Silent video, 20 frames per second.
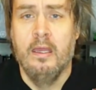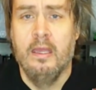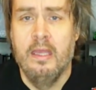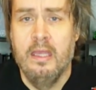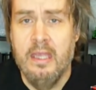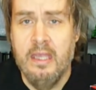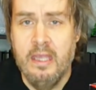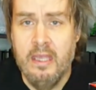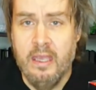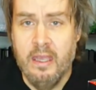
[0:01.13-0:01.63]

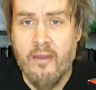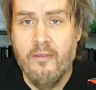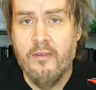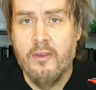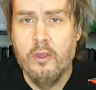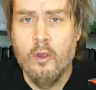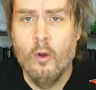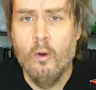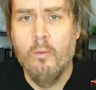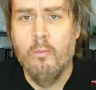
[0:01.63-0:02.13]
If
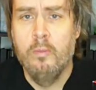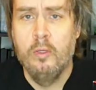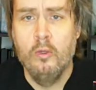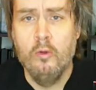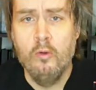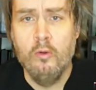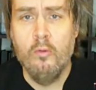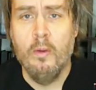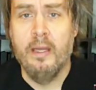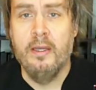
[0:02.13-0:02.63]
you're
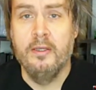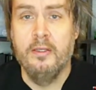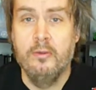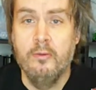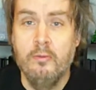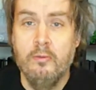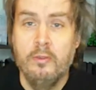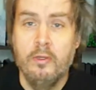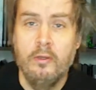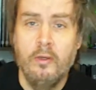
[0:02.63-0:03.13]
blue and
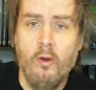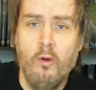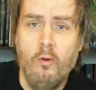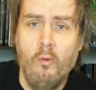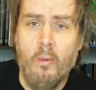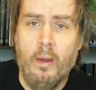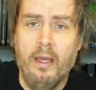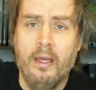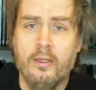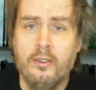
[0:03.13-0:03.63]
you don't know
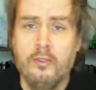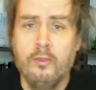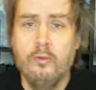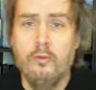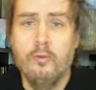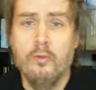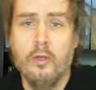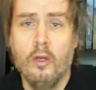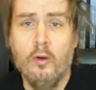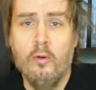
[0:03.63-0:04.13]
where
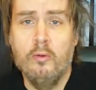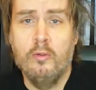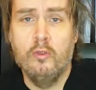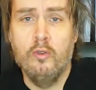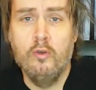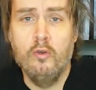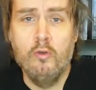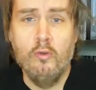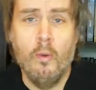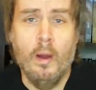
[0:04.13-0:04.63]
to go
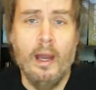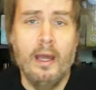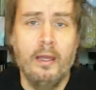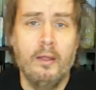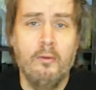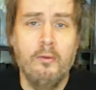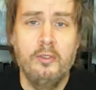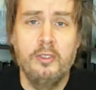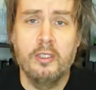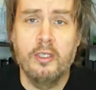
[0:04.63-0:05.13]
to, why
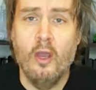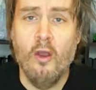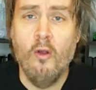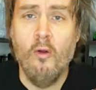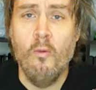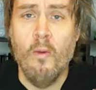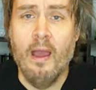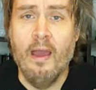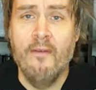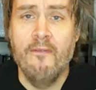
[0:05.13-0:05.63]
don't you go
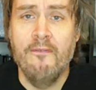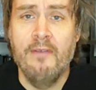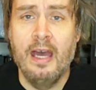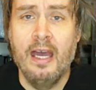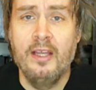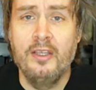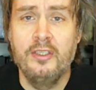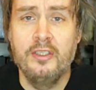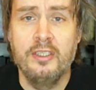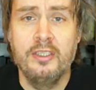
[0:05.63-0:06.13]
where
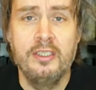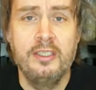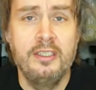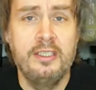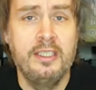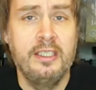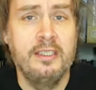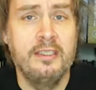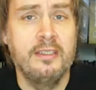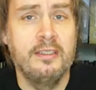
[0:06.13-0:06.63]
fashion
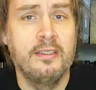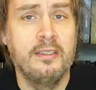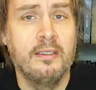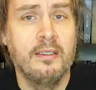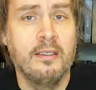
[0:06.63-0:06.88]
sits?